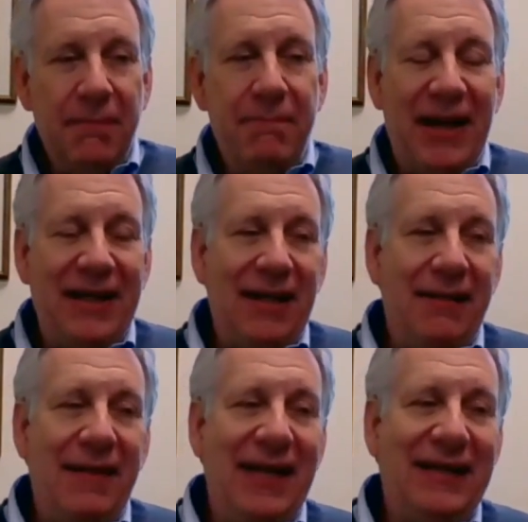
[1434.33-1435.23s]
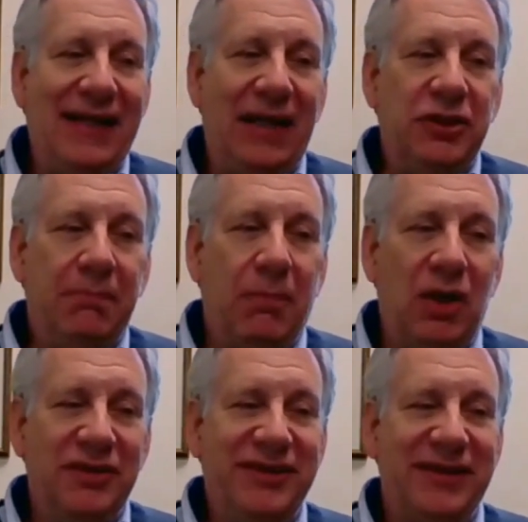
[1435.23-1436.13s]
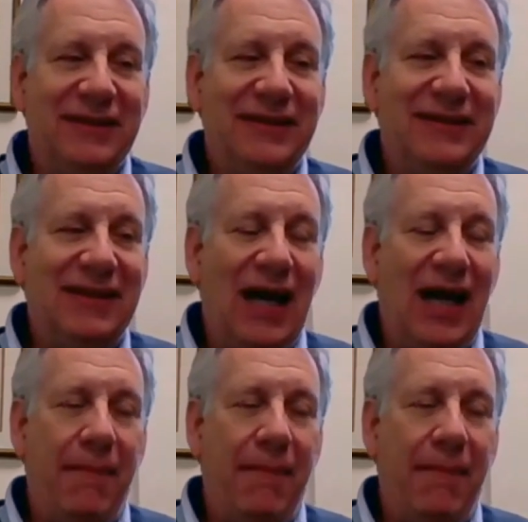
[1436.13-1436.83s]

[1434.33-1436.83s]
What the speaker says: but they're demulcents.